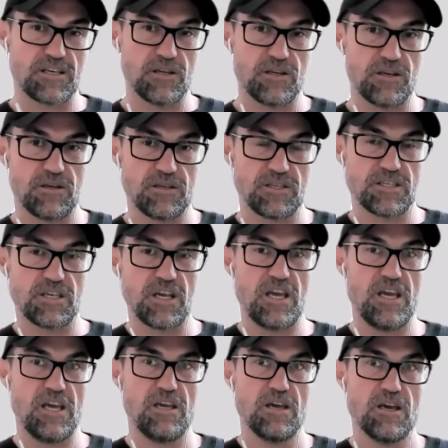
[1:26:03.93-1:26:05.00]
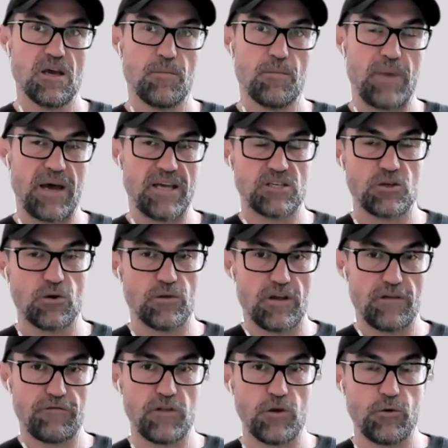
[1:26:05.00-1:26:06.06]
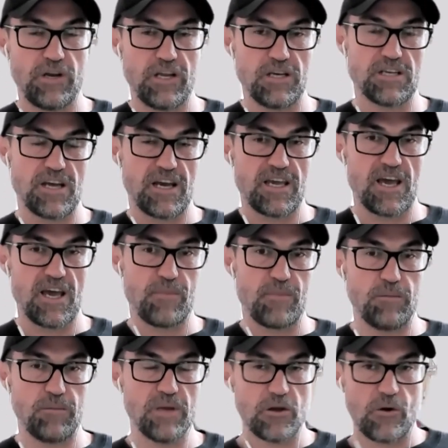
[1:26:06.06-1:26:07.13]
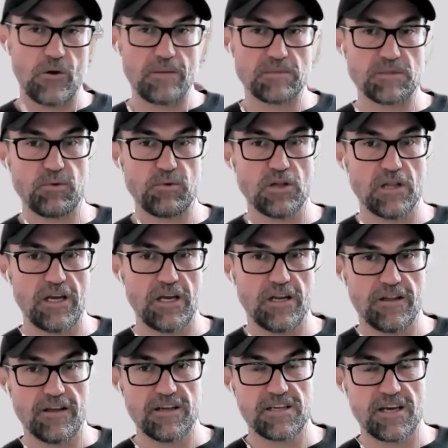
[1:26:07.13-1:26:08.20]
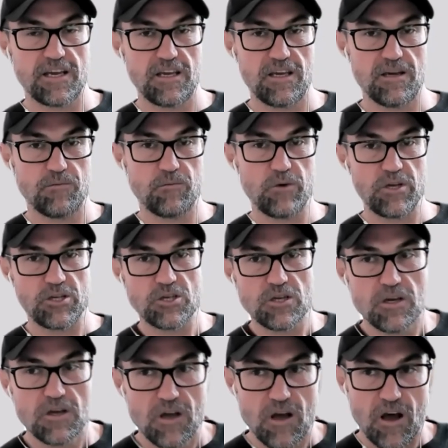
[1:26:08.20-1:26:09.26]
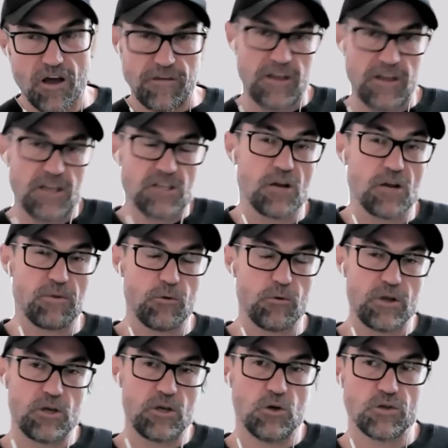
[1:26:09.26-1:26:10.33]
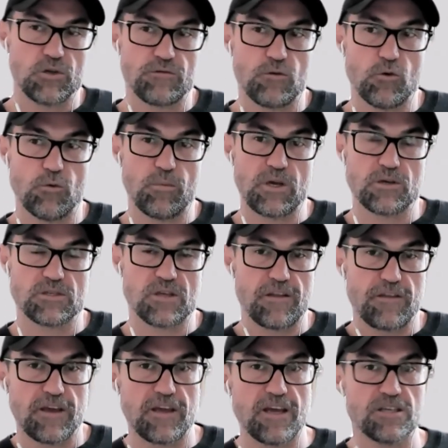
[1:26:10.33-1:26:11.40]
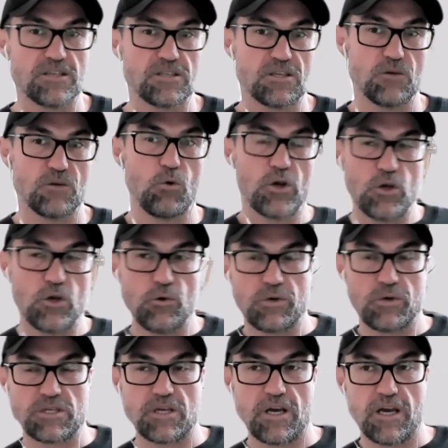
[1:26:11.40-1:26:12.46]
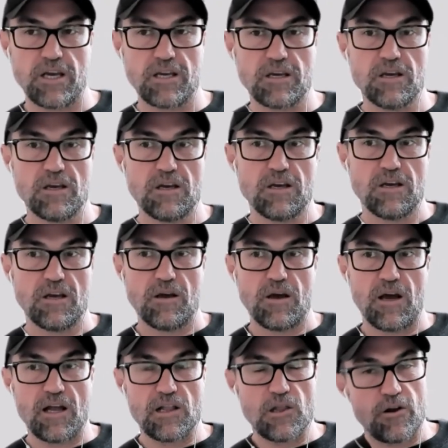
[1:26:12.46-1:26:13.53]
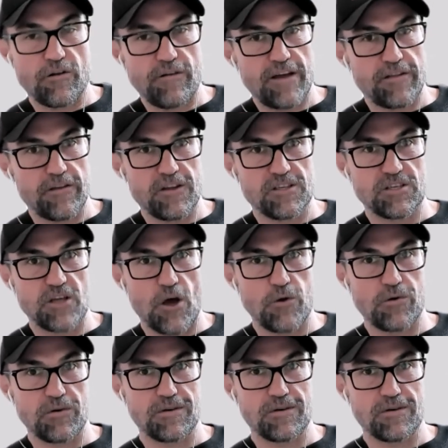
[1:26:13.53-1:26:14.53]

to see based on their fluid intake how many milligrams per liter they're taking in, which I think is going to be really useful because I think as to what you were saying, a lot of athletes don't